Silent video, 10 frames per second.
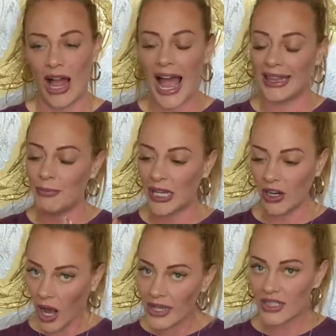And
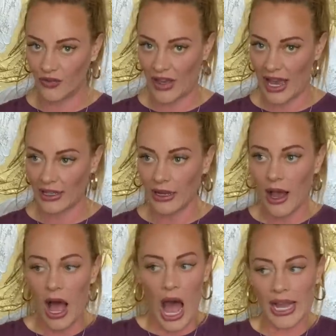because of that,
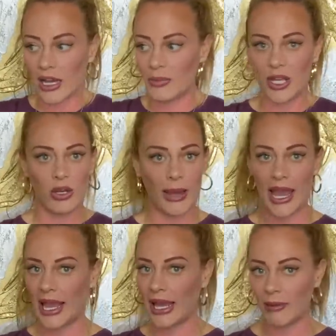I got to be on my
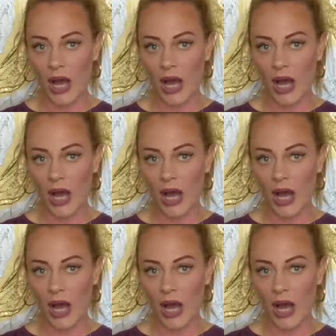A game.